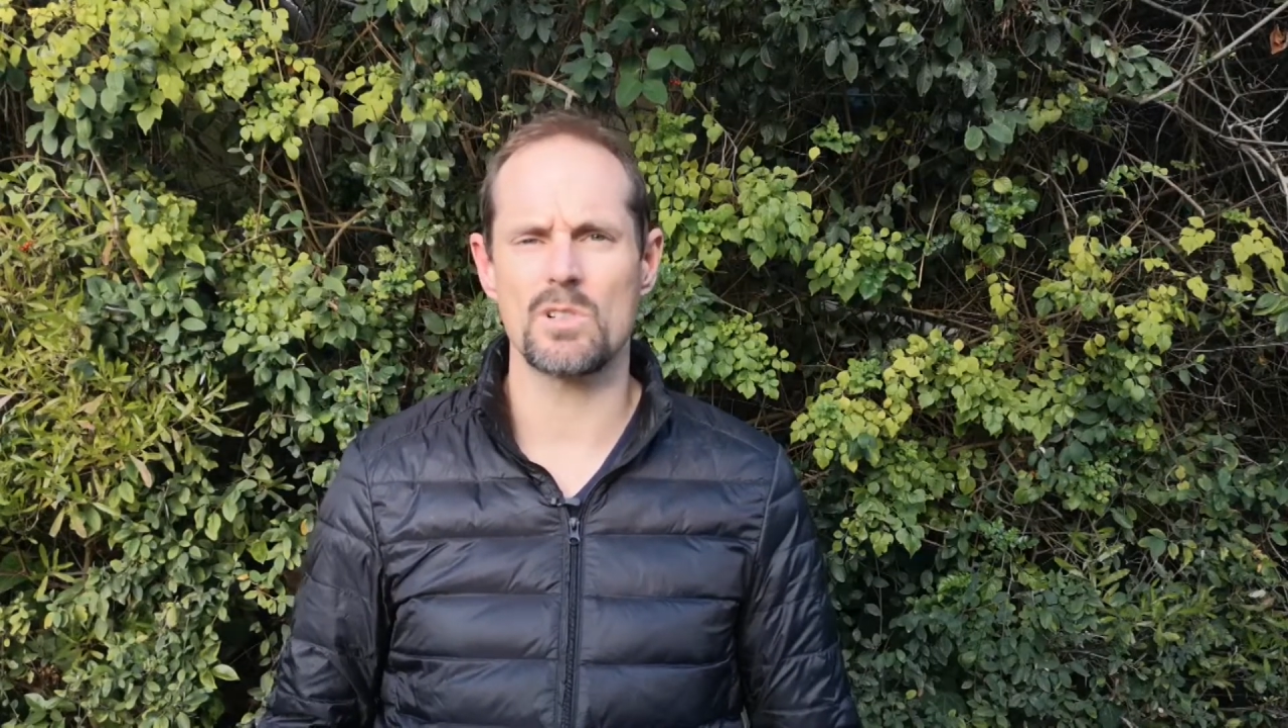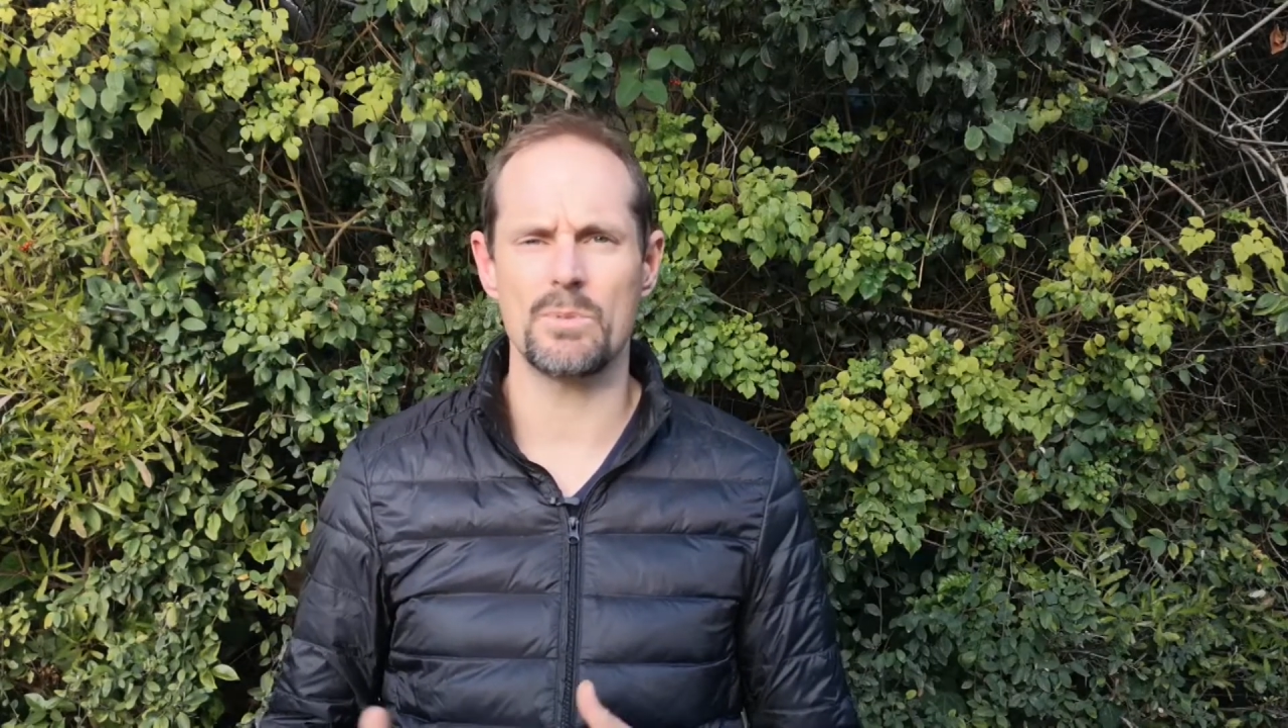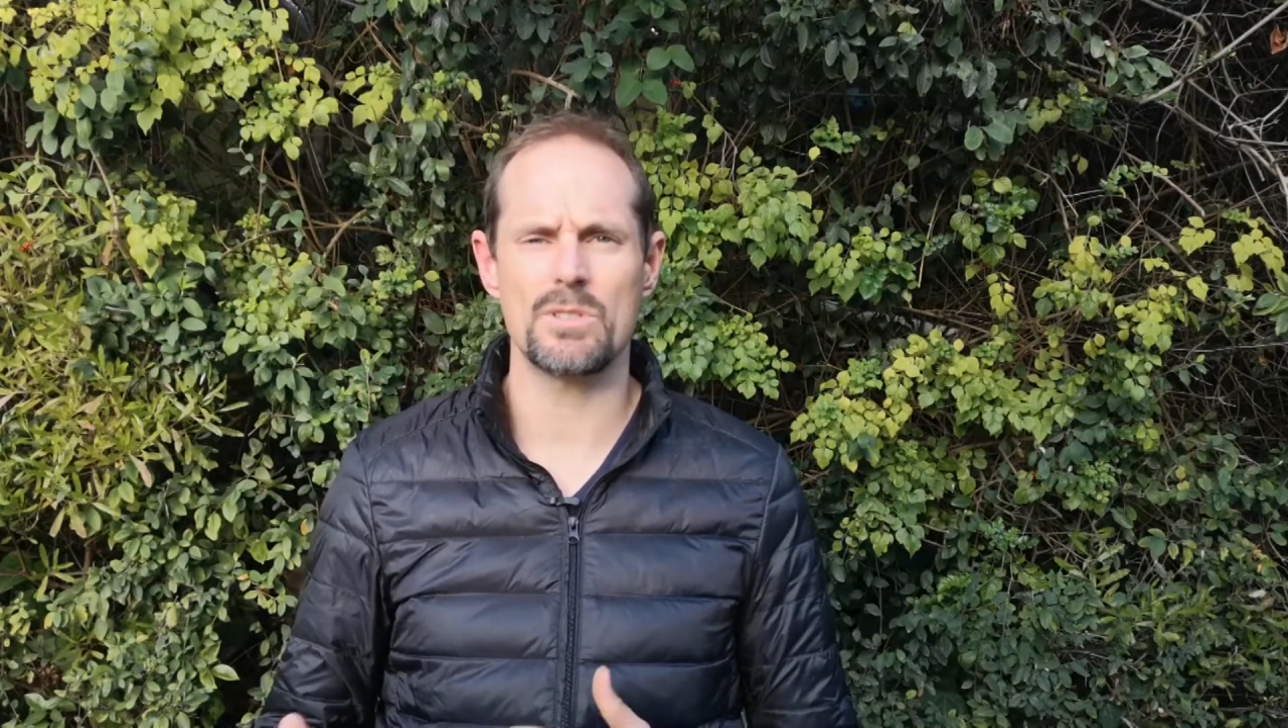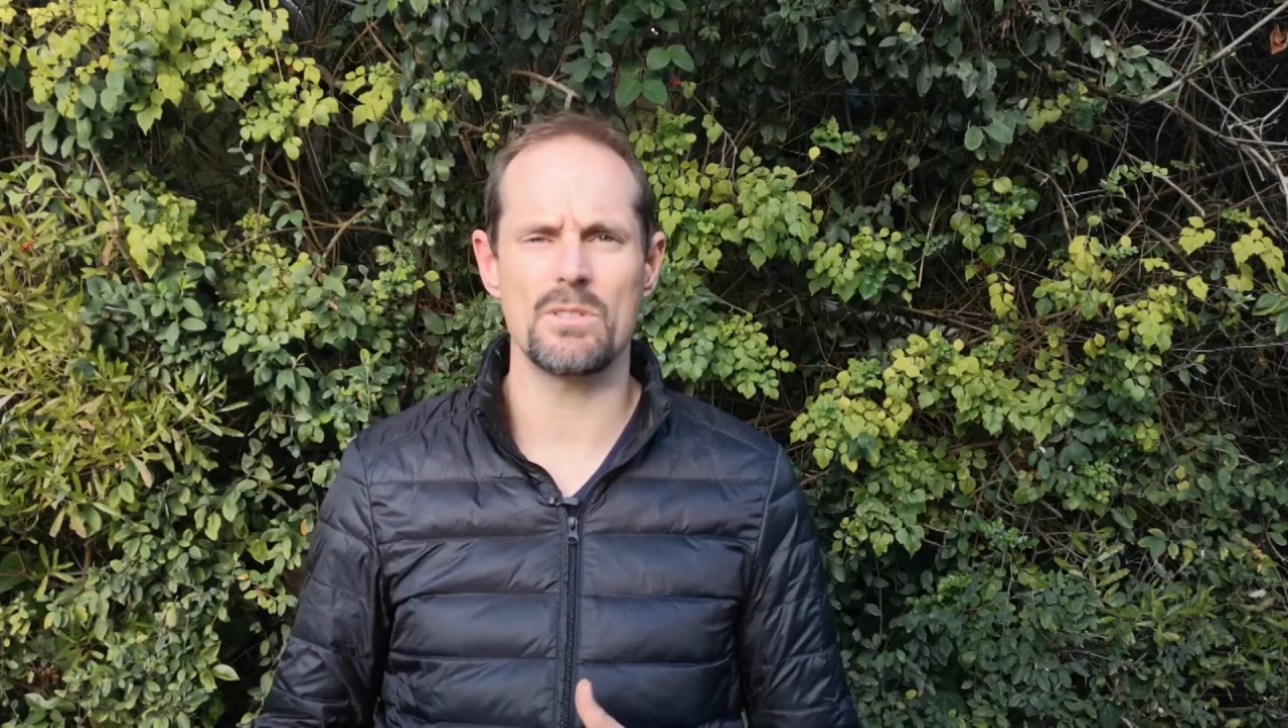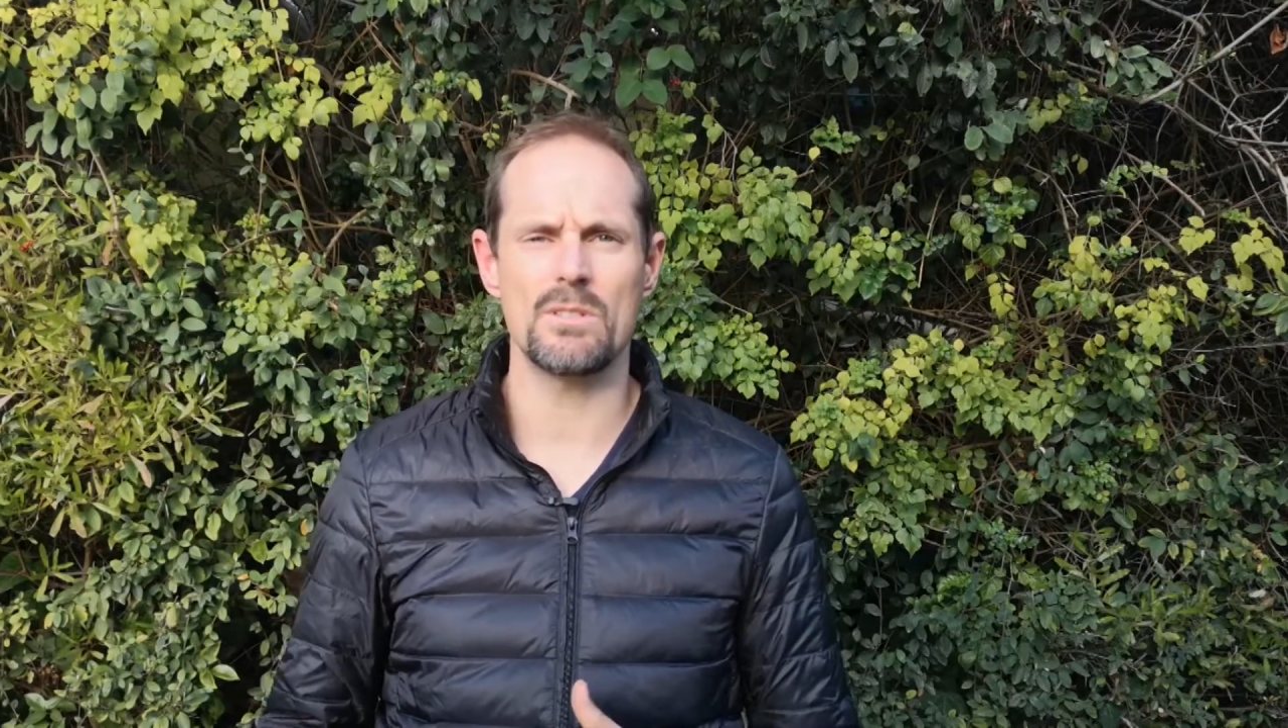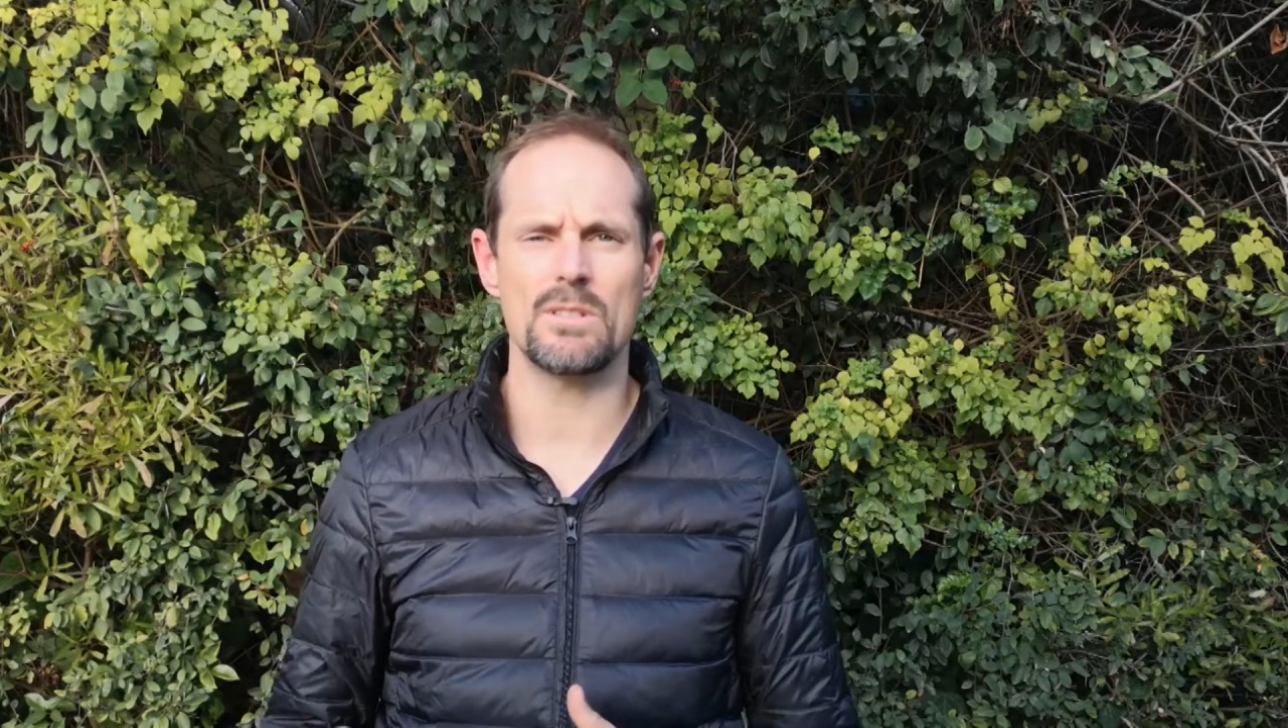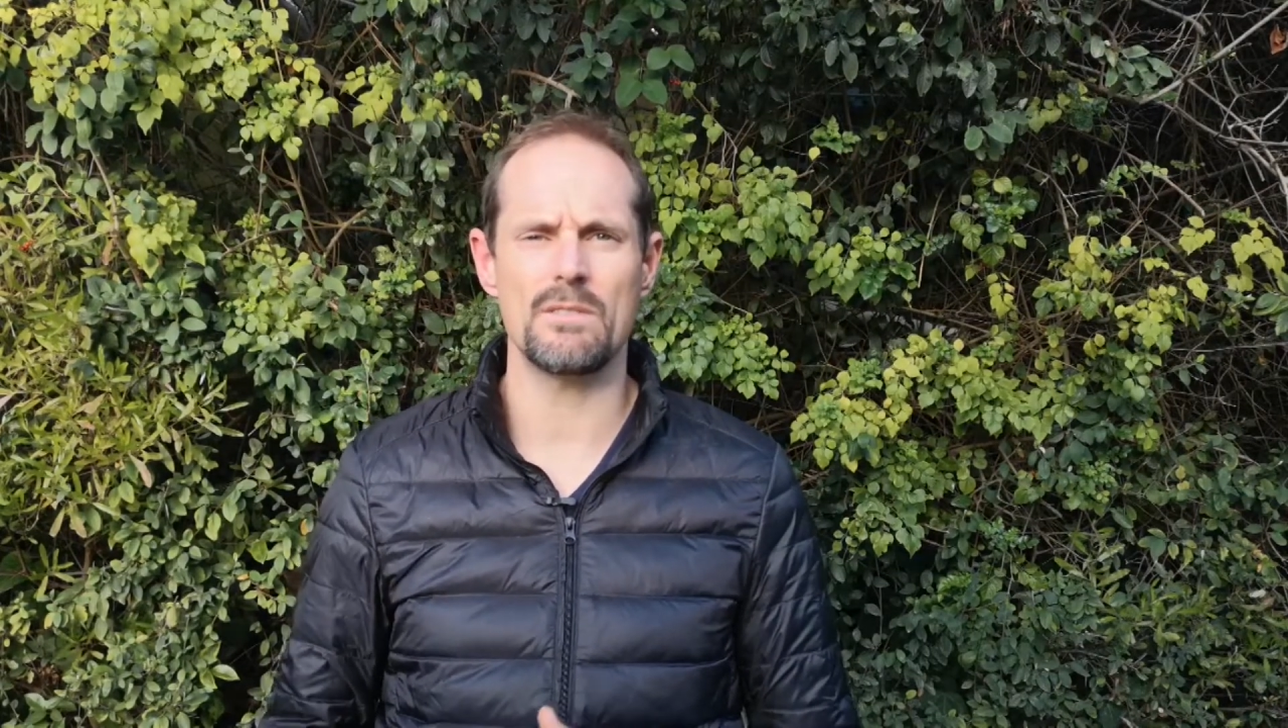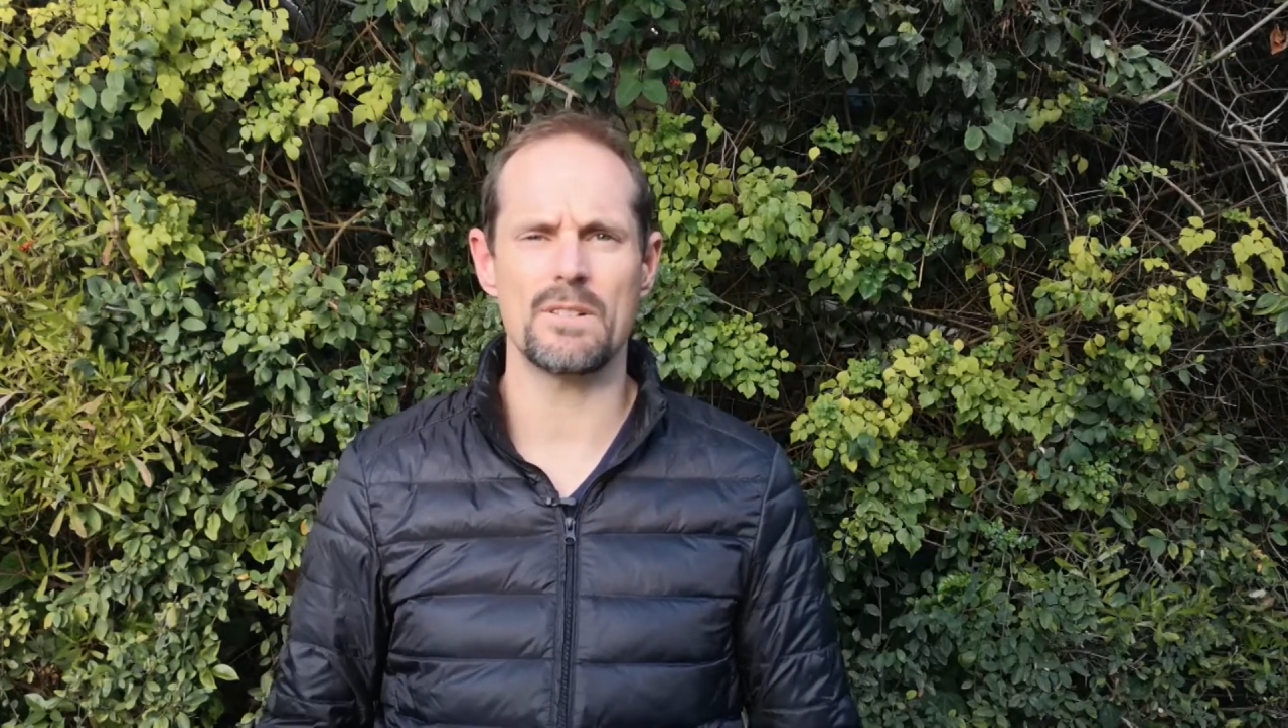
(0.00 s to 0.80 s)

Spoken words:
opportunity